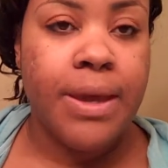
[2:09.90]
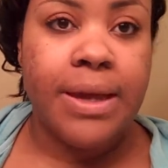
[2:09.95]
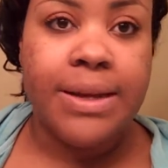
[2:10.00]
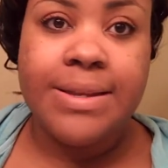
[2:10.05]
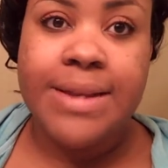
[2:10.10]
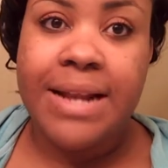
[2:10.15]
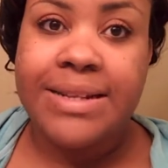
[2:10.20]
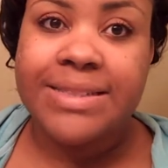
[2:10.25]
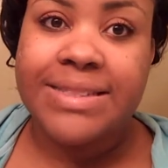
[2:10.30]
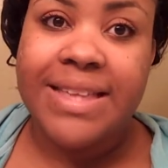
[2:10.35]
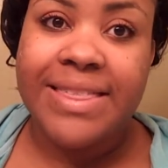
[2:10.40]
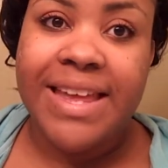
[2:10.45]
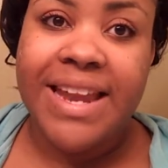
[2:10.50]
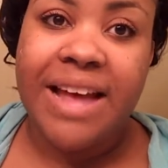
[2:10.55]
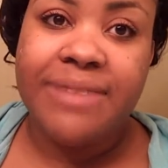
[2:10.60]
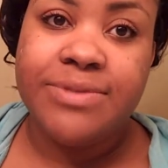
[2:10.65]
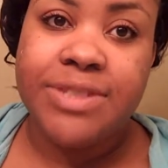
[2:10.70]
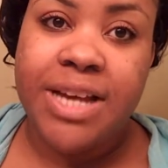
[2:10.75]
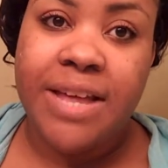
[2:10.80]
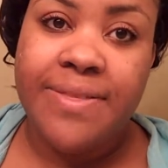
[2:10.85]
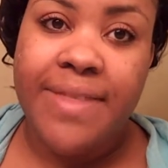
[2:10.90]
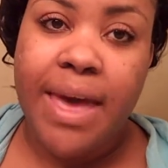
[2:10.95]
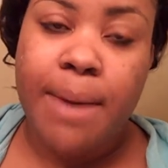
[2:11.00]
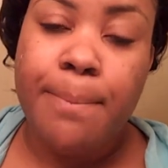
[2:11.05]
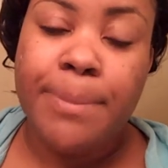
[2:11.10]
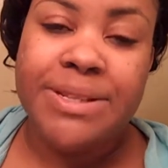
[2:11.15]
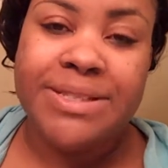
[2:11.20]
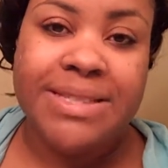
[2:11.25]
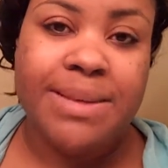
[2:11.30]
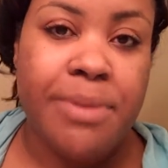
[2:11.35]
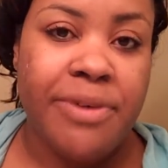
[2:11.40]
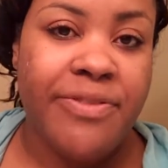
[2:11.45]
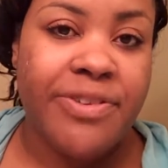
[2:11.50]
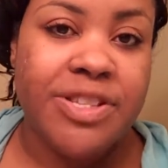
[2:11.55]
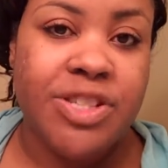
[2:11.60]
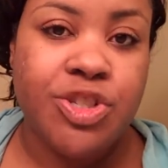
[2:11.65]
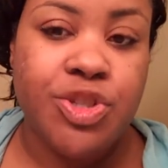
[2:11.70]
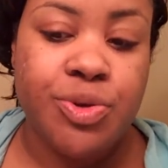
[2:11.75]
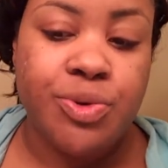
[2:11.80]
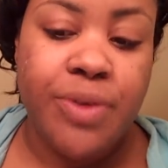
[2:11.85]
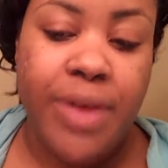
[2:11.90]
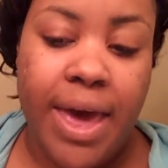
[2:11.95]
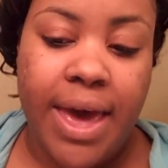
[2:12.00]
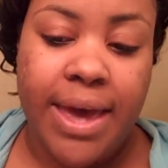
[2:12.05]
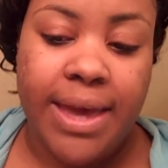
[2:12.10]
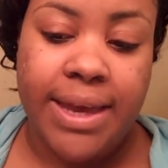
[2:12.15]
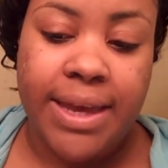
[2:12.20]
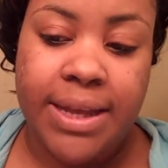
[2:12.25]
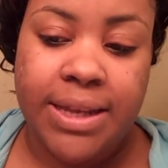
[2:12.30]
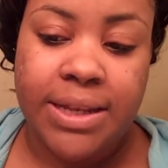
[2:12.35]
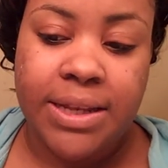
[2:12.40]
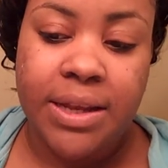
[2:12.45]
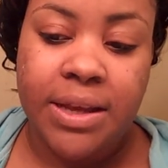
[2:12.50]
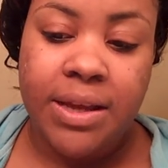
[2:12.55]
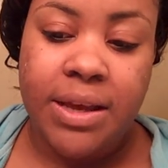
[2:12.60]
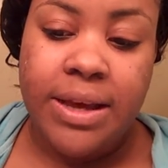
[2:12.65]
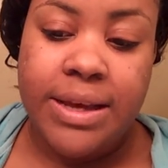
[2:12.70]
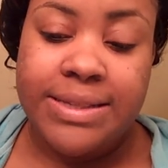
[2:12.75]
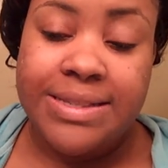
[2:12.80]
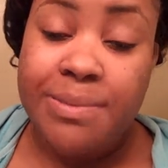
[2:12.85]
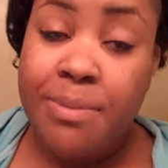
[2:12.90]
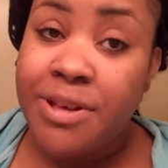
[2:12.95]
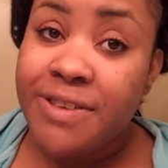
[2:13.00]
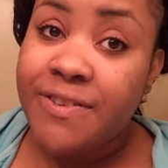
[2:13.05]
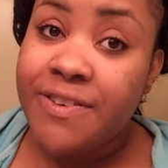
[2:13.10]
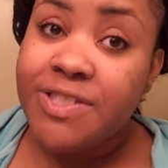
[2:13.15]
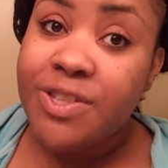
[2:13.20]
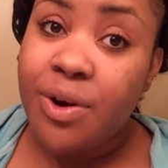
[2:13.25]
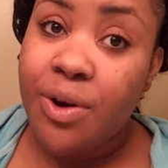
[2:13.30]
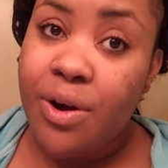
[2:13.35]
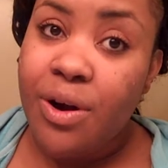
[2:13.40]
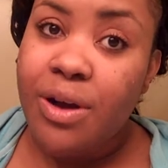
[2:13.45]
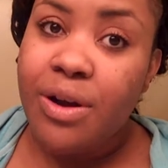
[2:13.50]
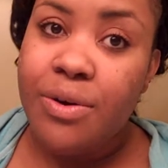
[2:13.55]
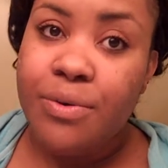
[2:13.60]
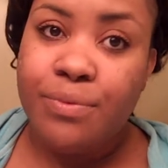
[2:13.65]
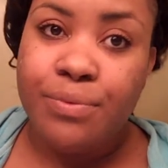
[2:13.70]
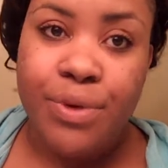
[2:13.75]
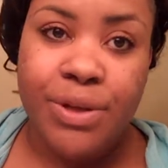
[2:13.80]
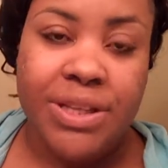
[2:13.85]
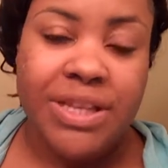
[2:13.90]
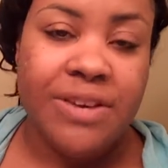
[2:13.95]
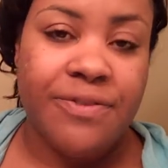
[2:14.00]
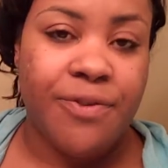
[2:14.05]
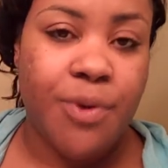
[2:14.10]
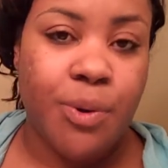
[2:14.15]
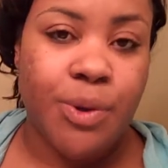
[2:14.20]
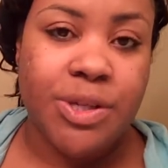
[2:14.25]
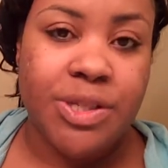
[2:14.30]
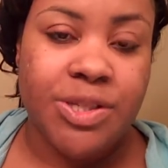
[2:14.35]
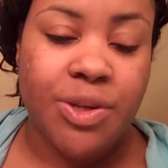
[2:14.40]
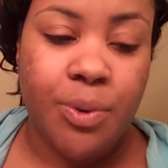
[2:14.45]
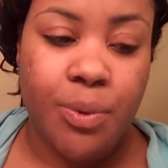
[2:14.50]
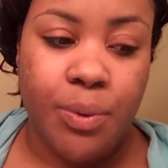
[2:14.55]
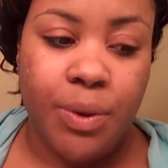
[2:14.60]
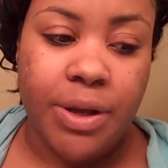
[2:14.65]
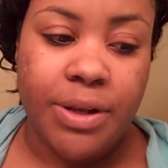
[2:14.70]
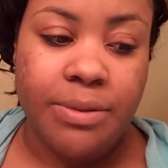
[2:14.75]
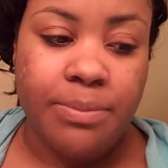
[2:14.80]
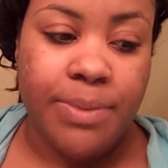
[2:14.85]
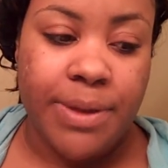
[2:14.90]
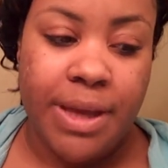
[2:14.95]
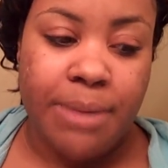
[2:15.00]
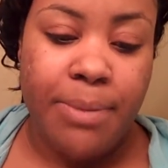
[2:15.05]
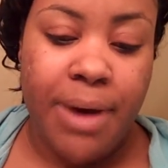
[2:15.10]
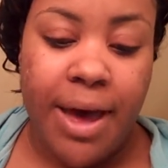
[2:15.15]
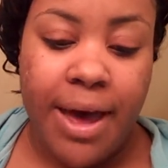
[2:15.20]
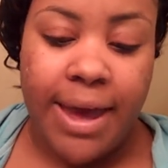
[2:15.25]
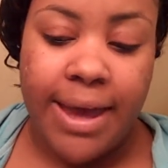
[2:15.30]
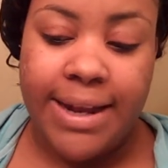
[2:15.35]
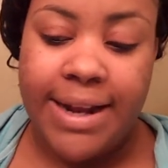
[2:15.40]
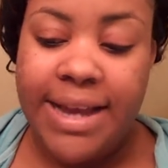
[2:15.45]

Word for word: not to say that I've done that, but some of us do that, and some of us are really focused on BMI.